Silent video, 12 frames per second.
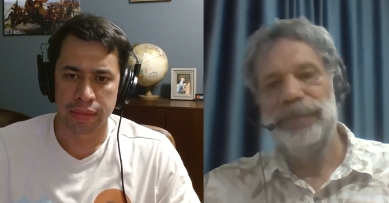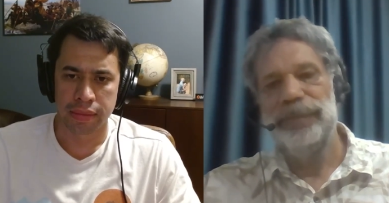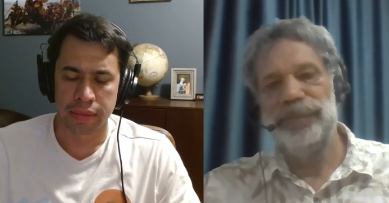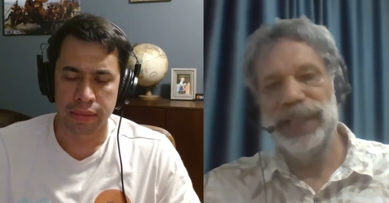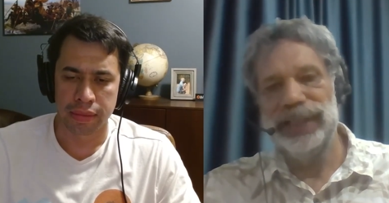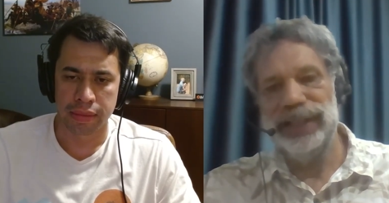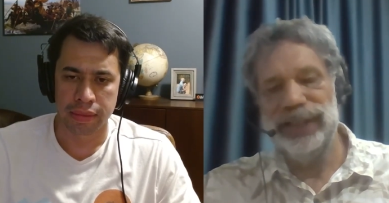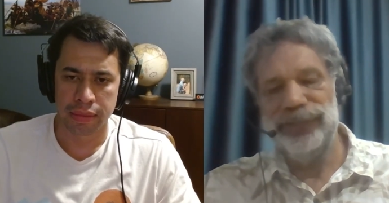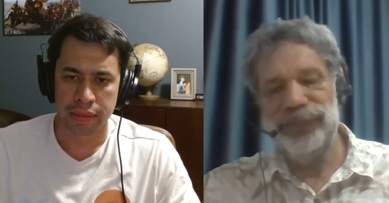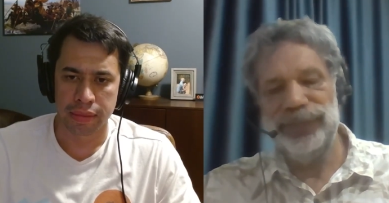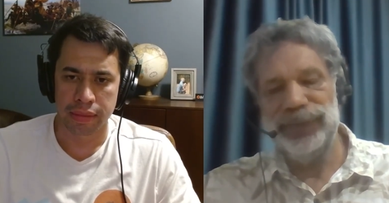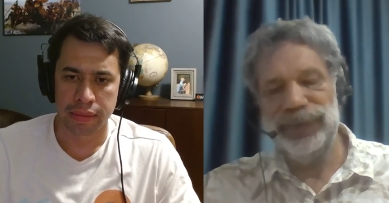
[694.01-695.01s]
Speaker 1: But
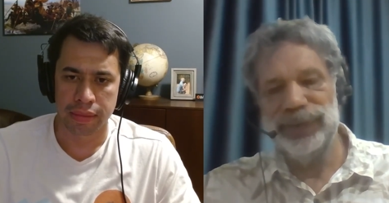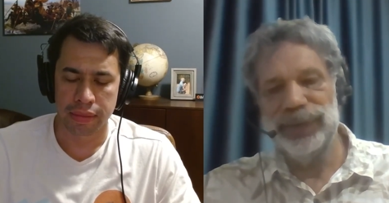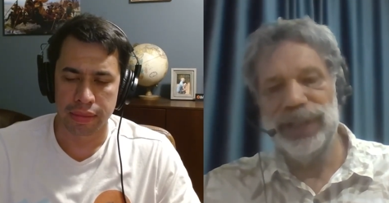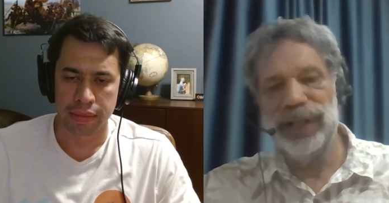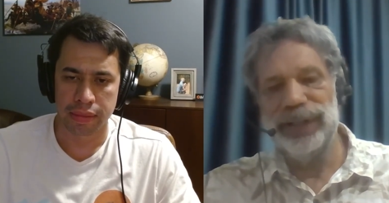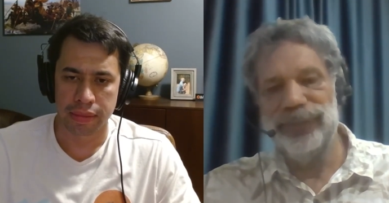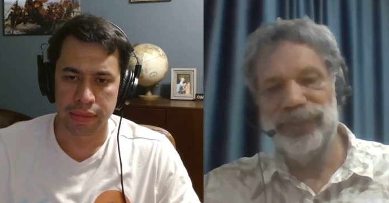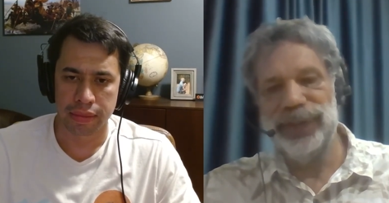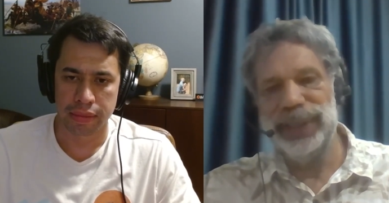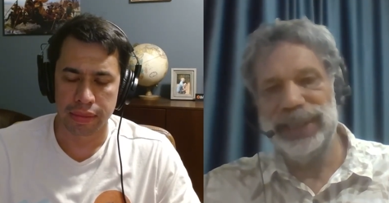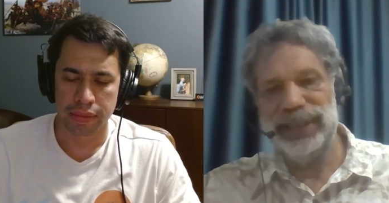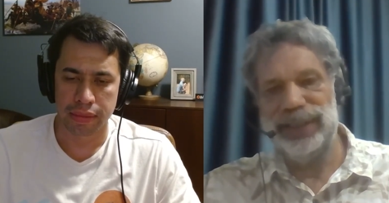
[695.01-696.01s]
if you're not a
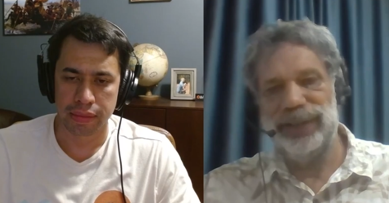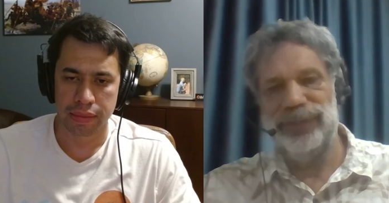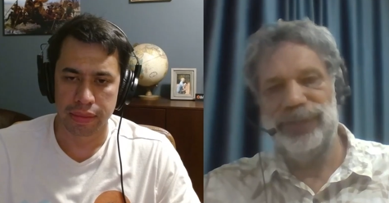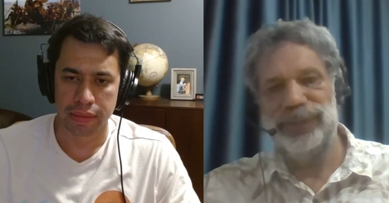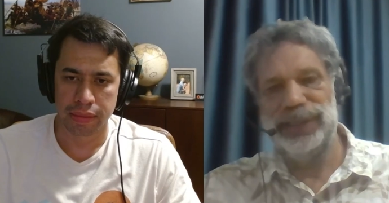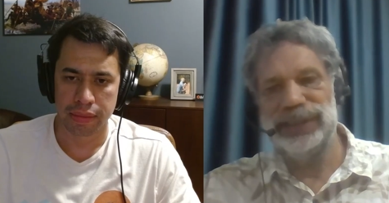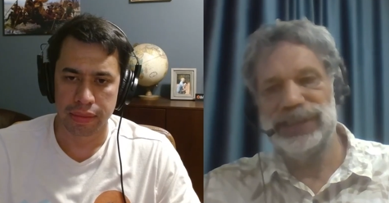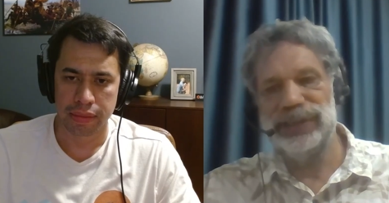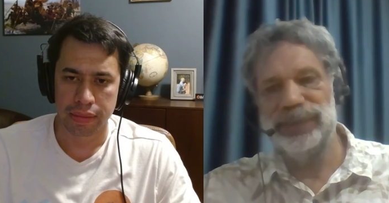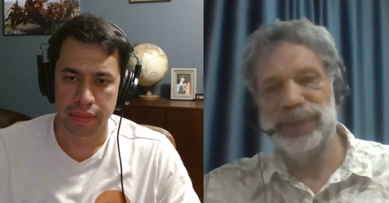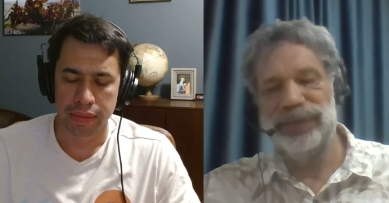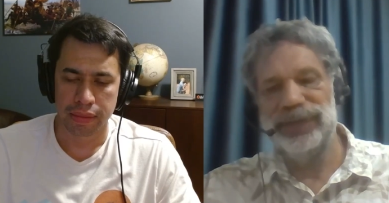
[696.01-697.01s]
very careful
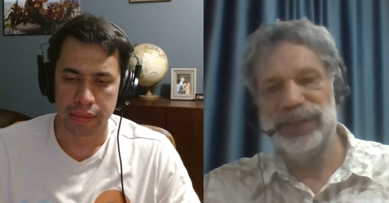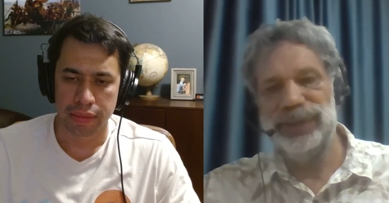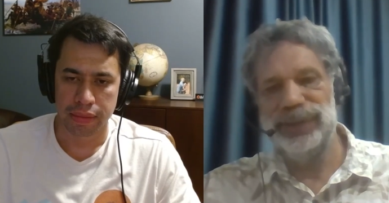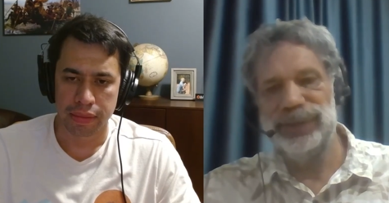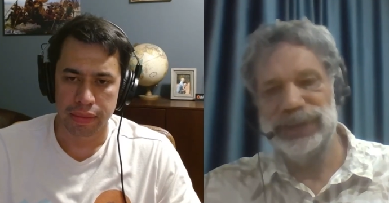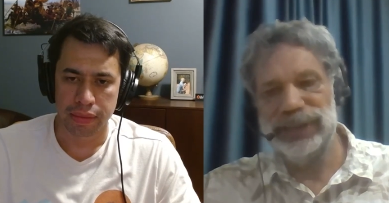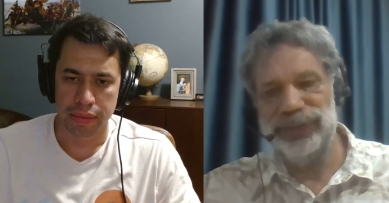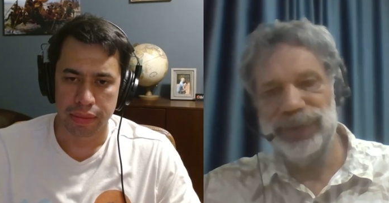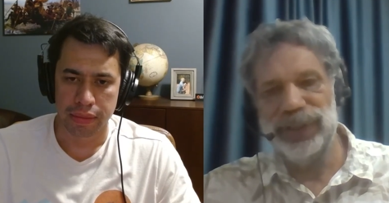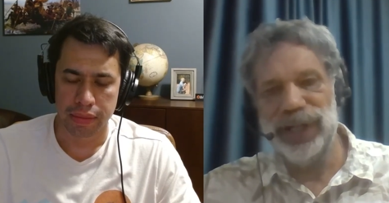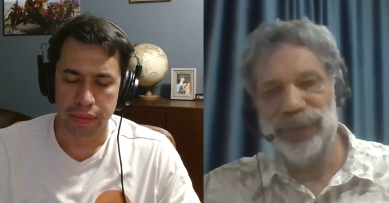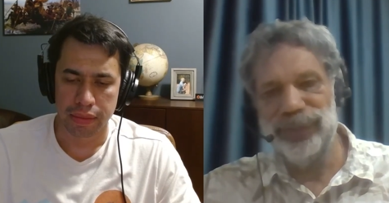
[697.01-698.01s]
consumer of the news, if you're
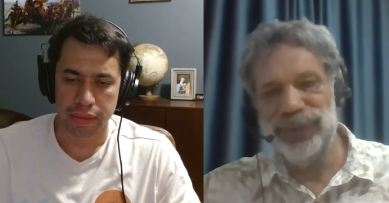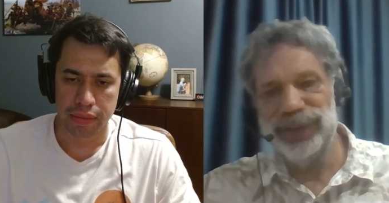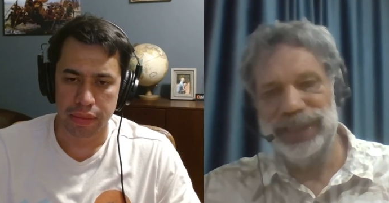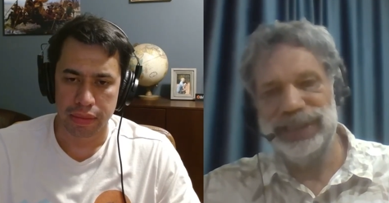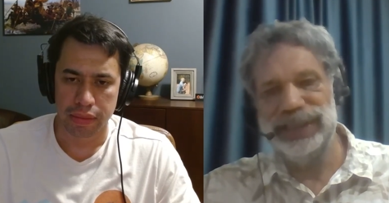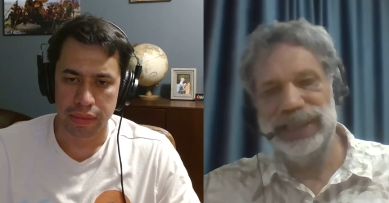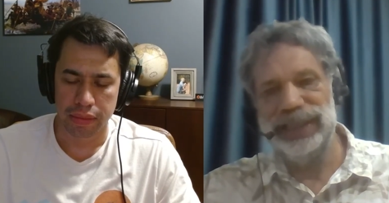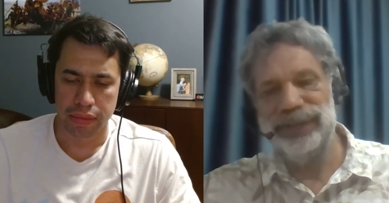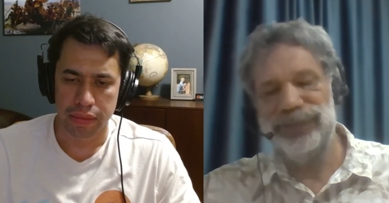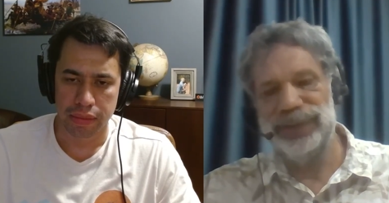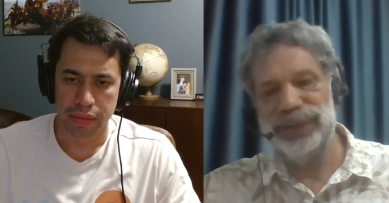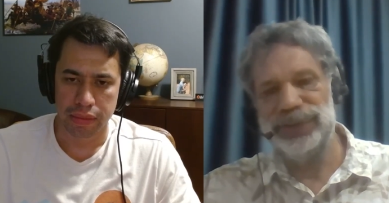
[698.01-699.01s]
not really digging
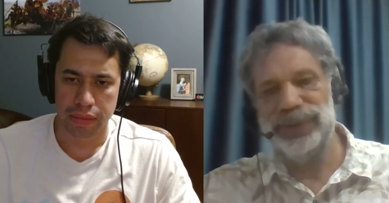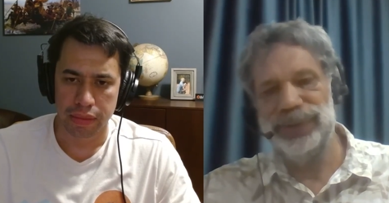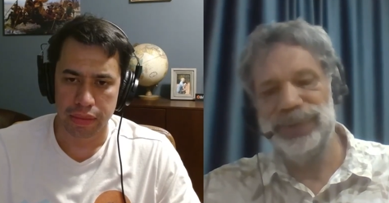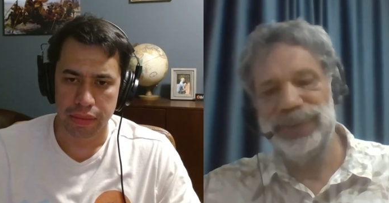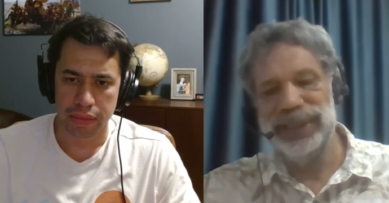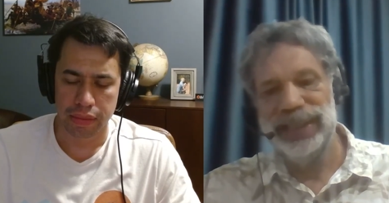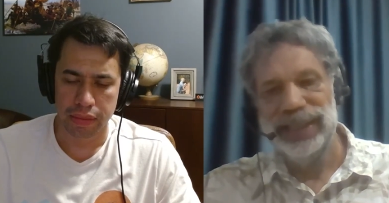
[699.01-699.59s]
for the truth